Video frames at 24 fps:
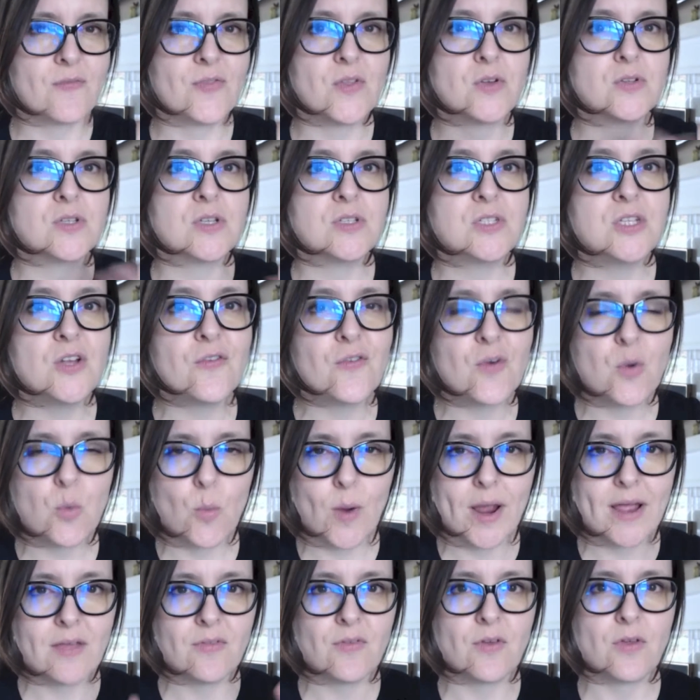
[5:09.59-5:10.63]
There's a different
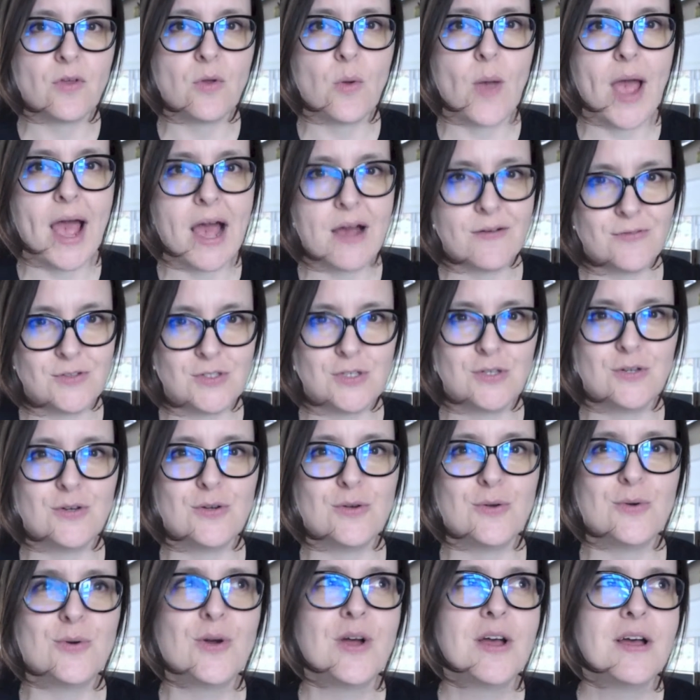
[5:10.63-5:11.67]
way that you have
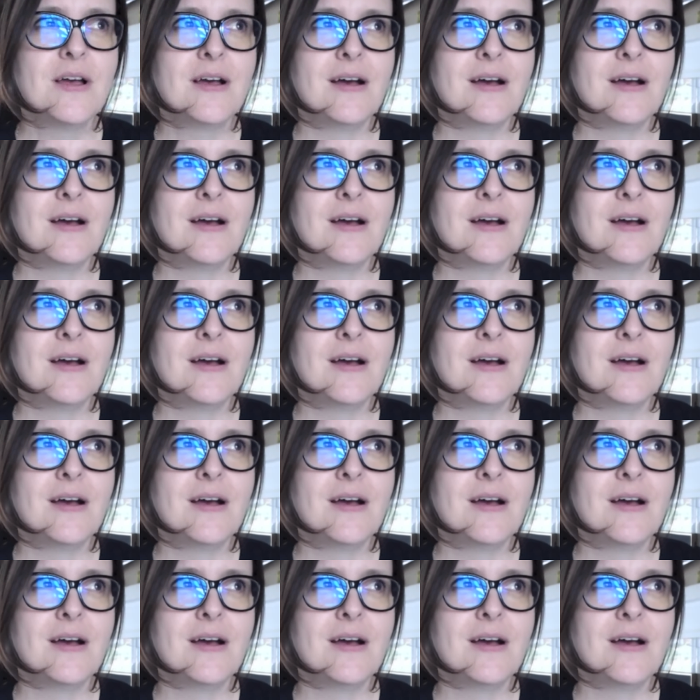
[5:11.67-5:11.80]
to